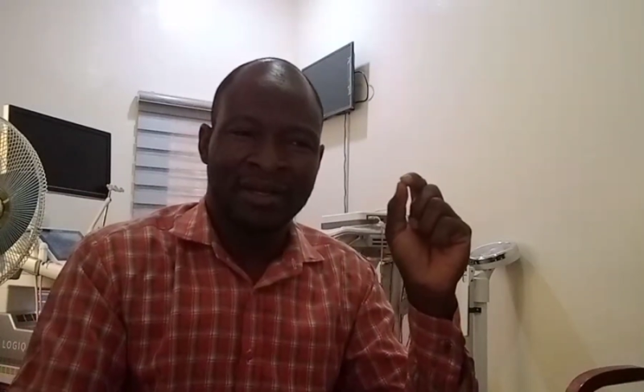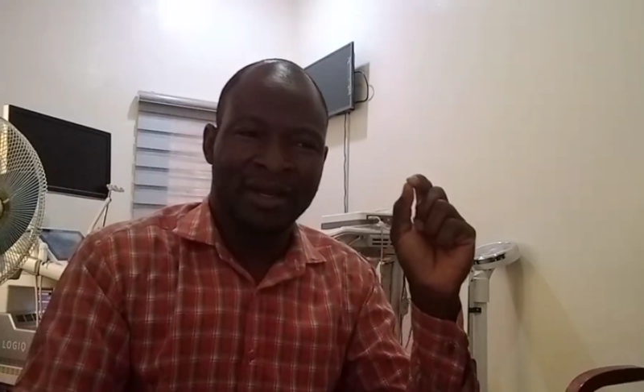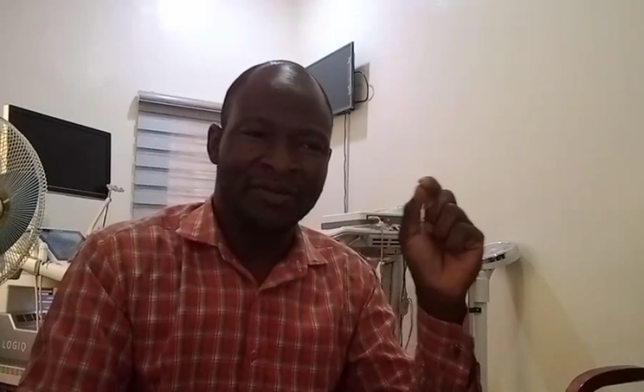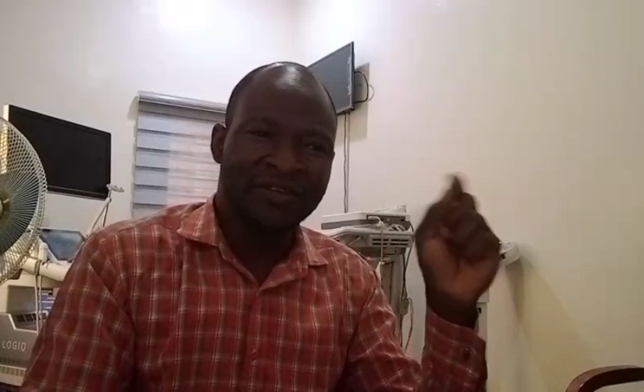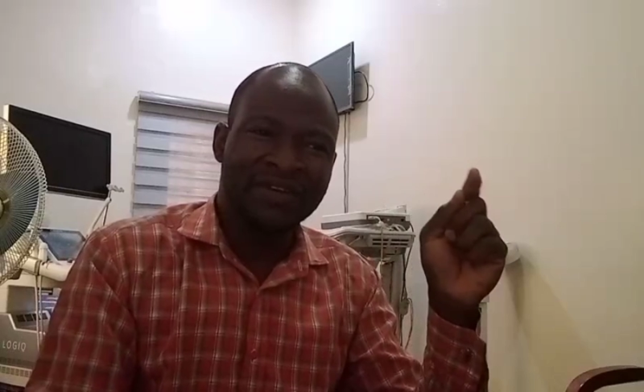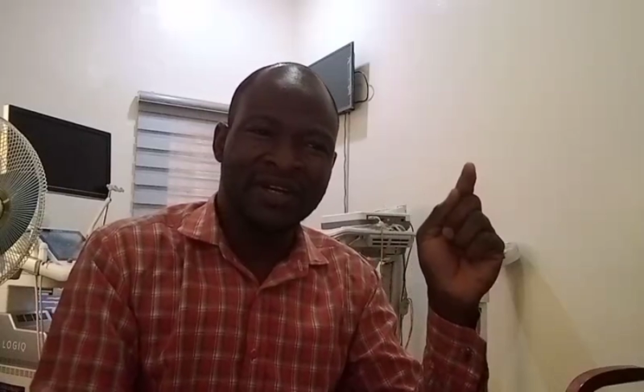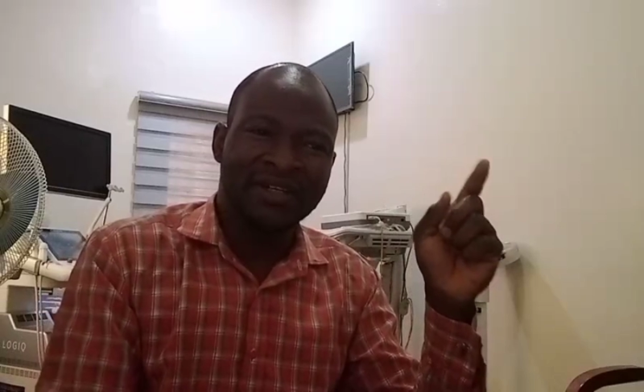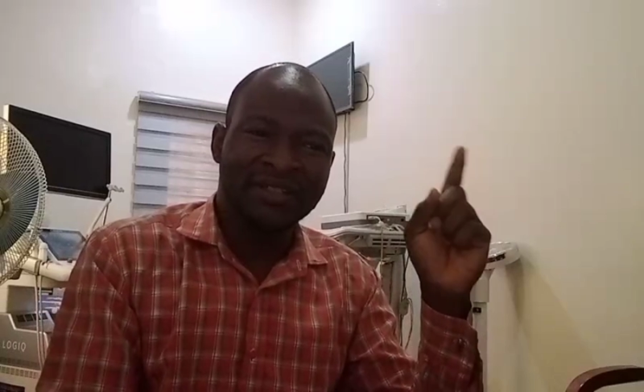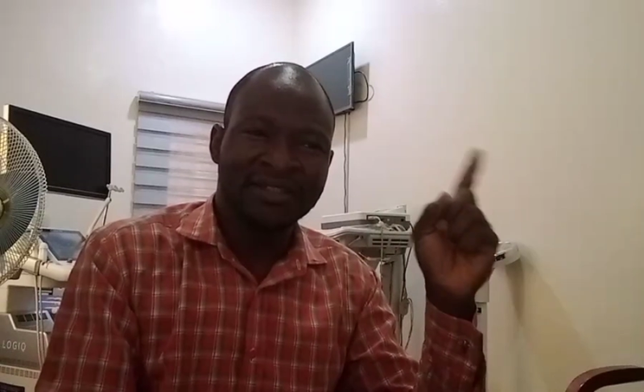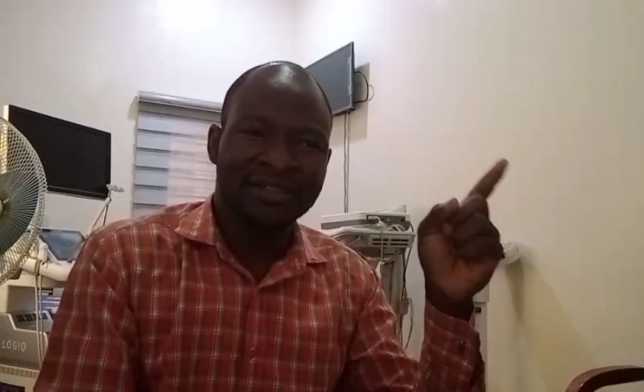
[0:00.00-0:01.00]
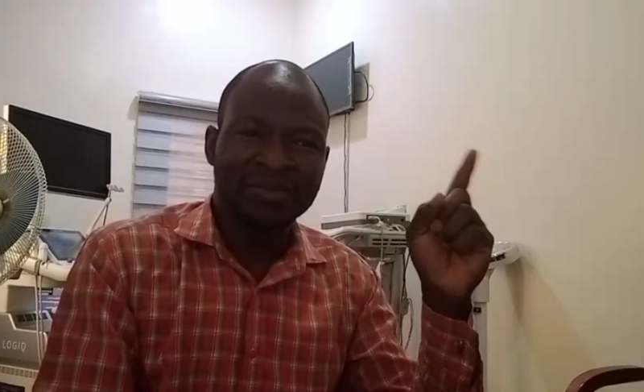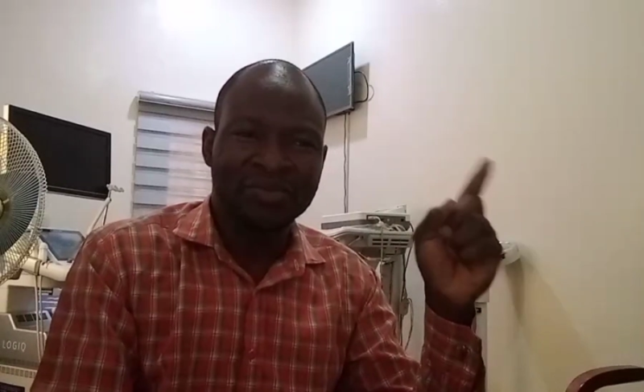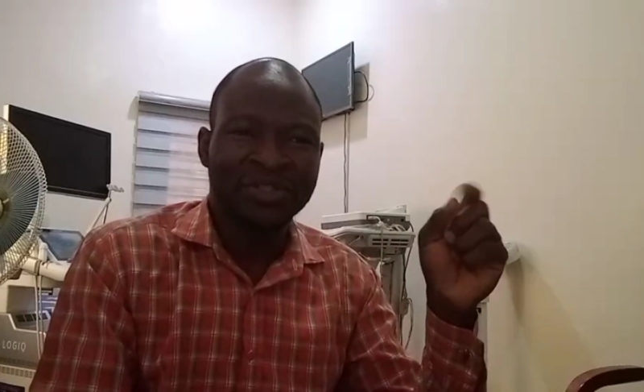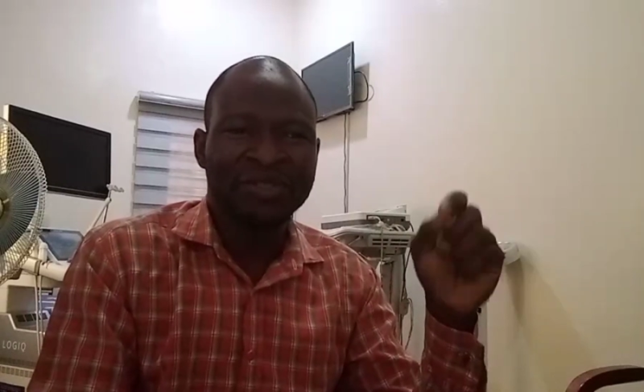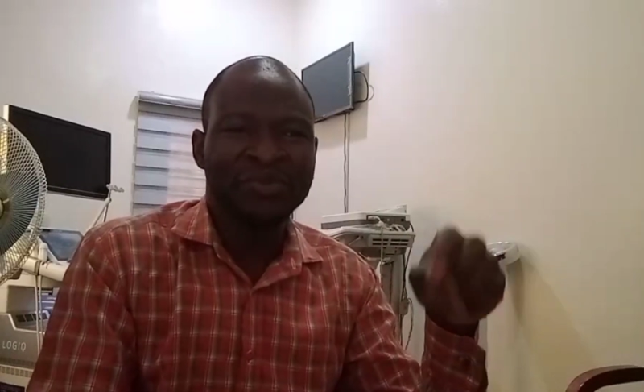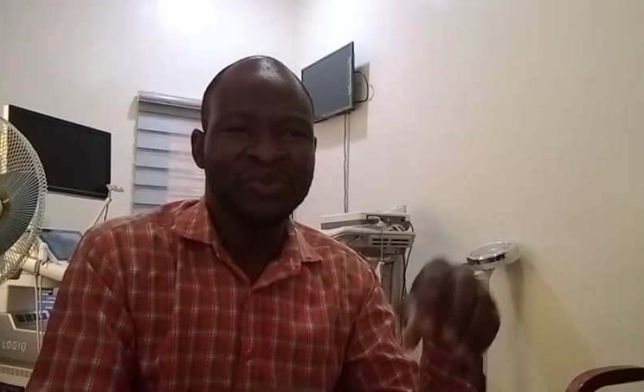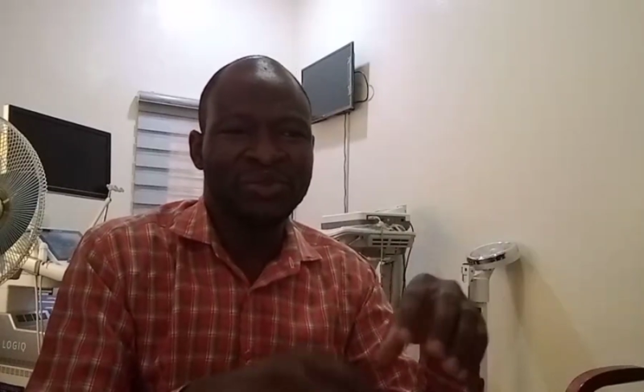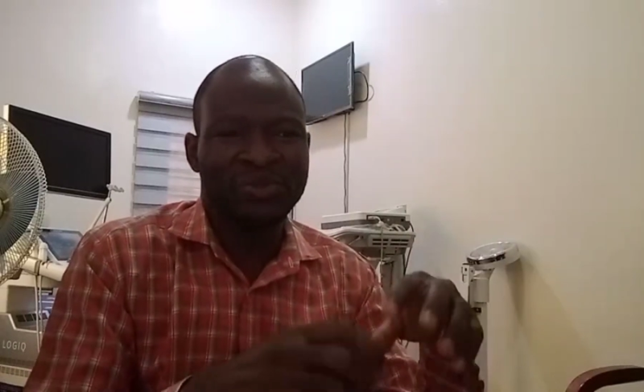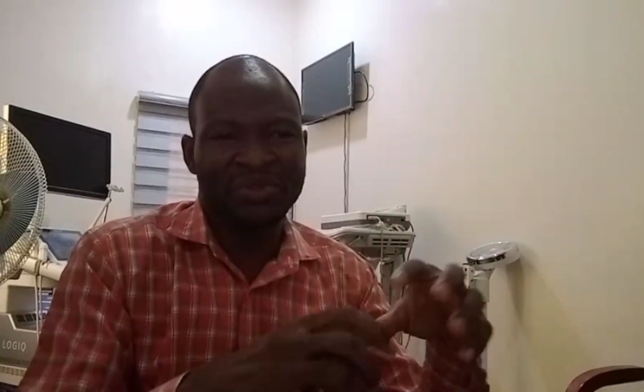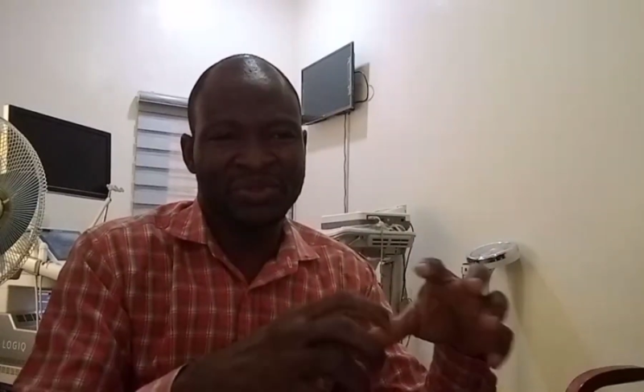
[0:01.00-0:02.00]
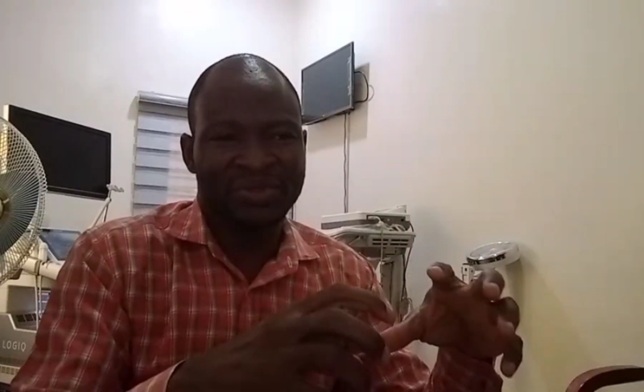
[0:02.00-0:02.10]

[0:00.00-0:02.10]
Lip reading: However, multiple